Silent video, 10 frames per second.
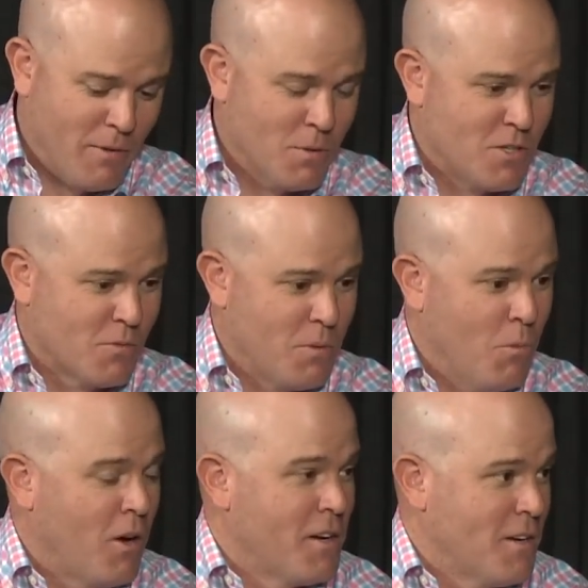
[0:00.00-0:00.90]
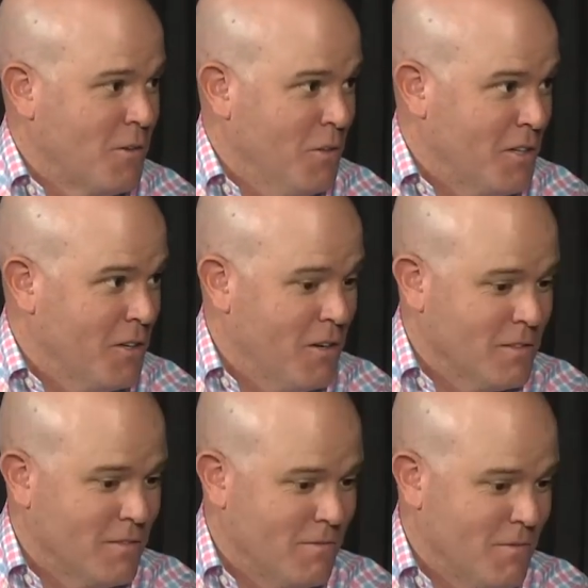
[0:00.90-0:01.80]
it was just we wanted it to look good
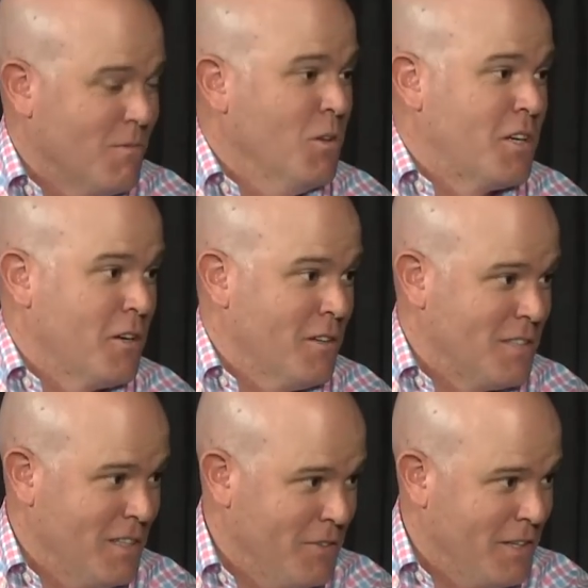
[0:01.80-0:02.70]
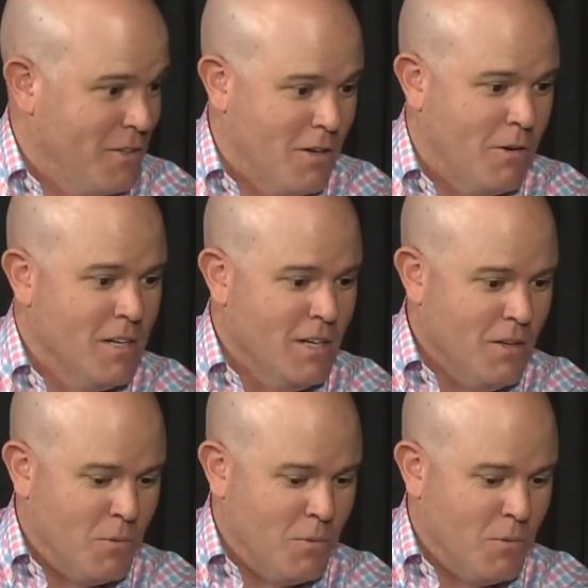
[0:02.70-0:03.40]
on TV.